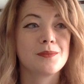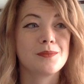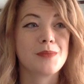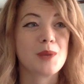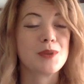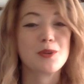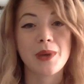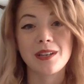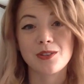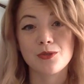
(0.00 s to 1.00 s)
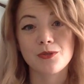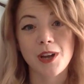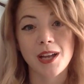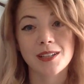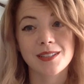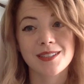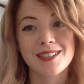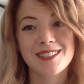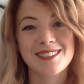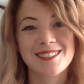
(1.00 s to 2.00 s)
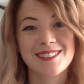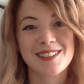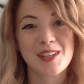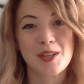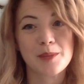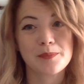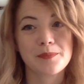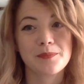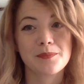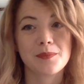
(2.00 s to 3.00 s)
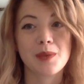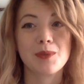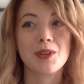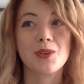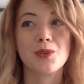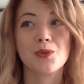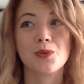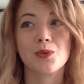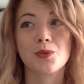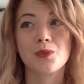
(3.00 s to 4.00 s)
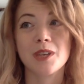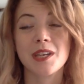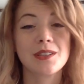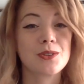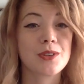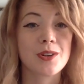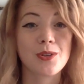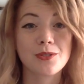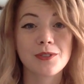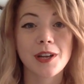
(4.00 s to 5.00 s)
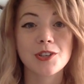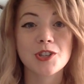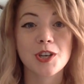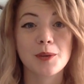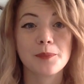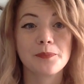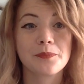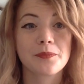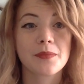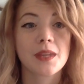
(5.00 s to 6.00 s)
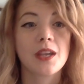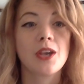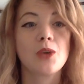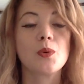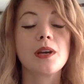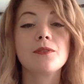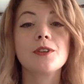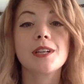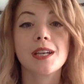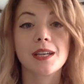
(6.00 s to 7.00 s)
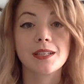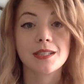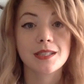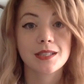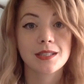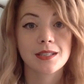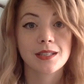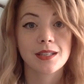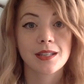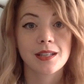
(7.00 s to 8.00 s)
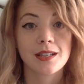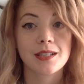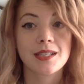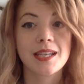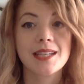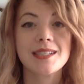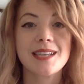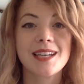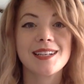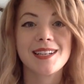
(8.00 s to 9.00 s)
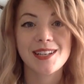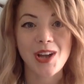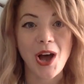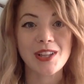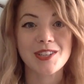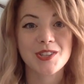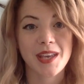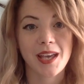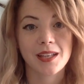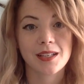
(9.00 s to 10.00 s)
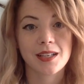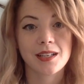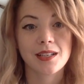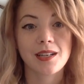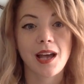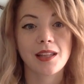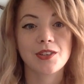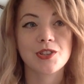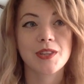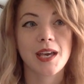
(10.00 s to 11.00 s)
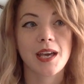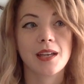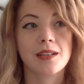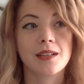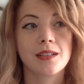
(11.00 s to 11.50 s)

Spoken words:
Maybe you made a new friend. Maybe you rekindled an old friendship. Whatever it is, take a second and acknowledge that, and acknowledge that